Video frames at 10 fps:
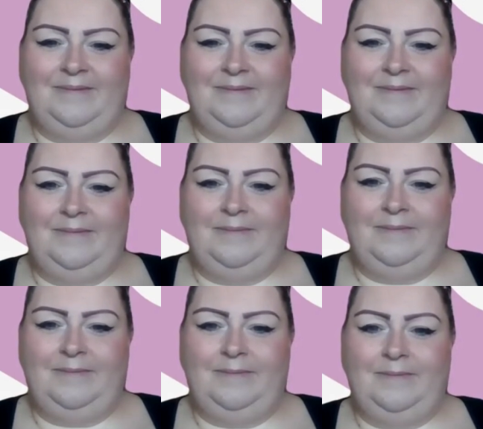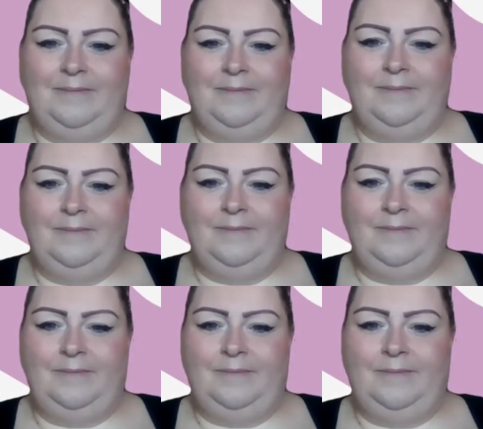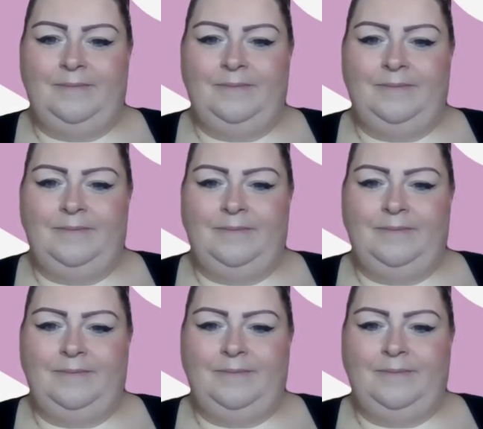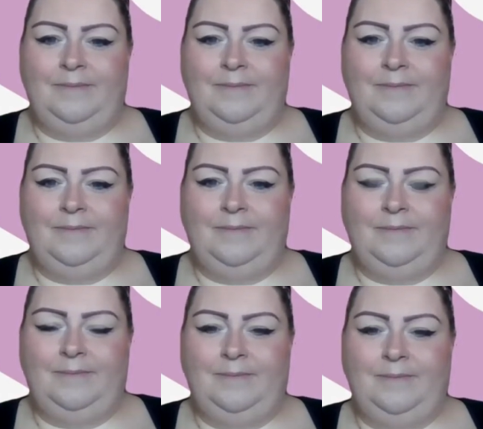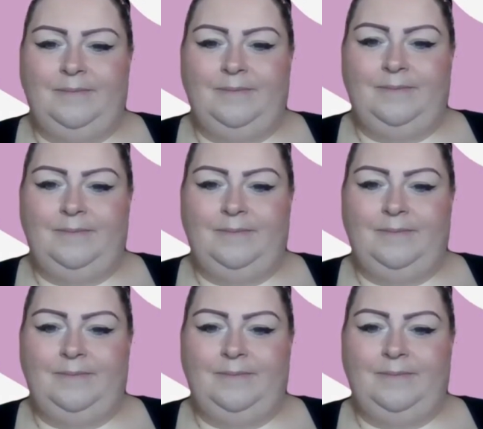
The person shown says nothing.